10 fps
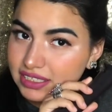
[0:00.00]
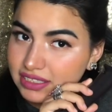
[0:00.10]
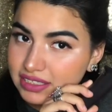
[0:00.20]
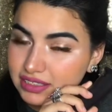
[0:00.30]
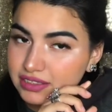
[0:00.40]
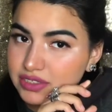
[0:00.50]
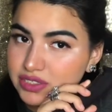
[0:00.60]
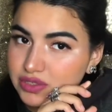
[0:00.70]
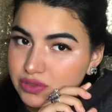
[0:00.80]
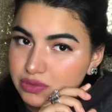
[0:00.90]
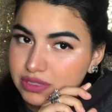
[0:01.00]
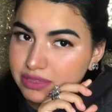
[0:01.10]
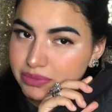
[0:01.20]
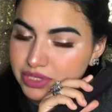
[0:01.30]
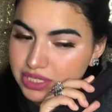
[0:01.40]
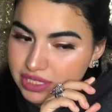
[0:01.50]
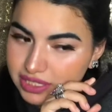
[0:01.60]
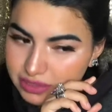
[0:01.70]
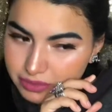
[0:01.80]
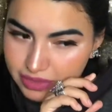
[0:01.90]
And there's no like
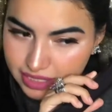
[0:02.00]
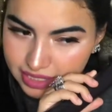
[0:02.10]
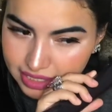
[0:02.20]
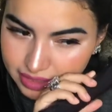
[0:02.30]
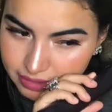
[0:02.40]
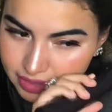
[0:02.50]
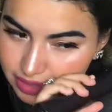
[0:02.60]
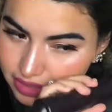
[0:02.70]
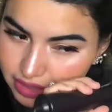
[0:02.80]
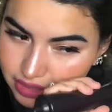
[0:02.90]
particularly way I really